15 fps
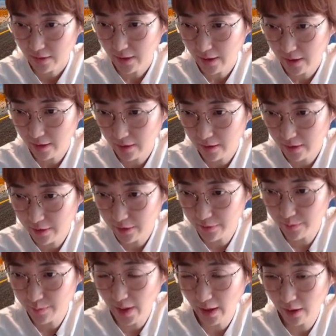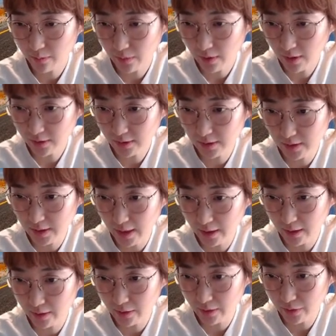Then if black blocks,
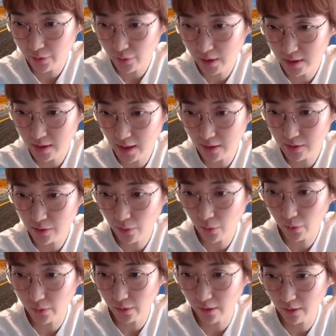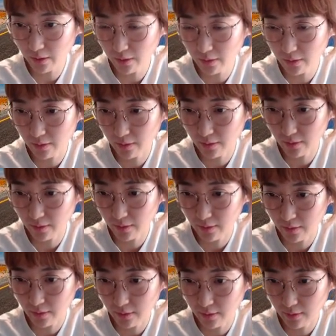then you can take the corner,
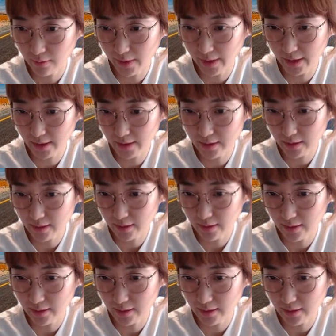right?